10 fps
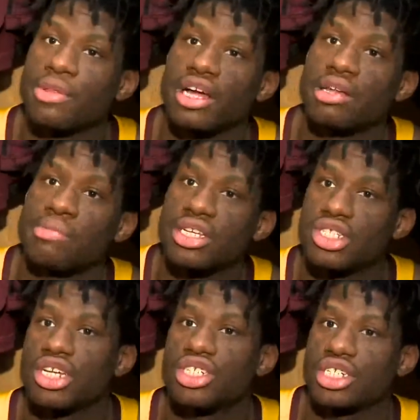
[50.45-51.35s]
to play on a big
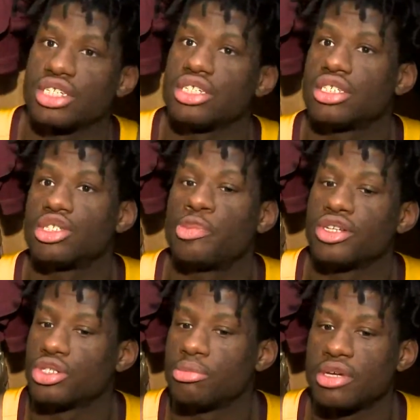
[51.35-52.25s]
stage like this,
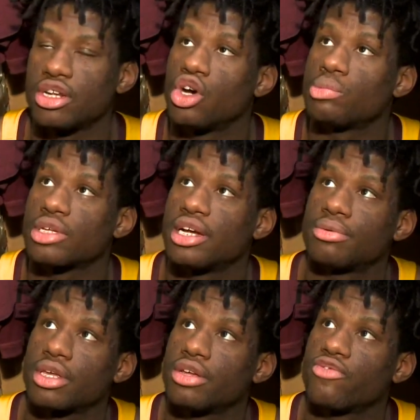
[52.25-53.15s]
especially being a
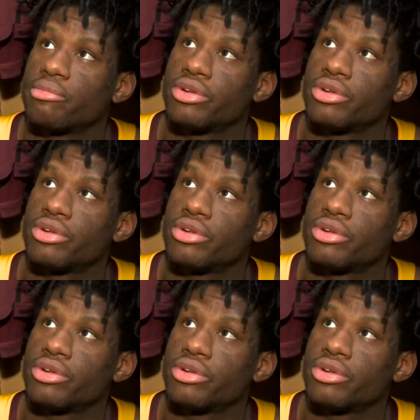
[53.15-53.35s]
hometown kid from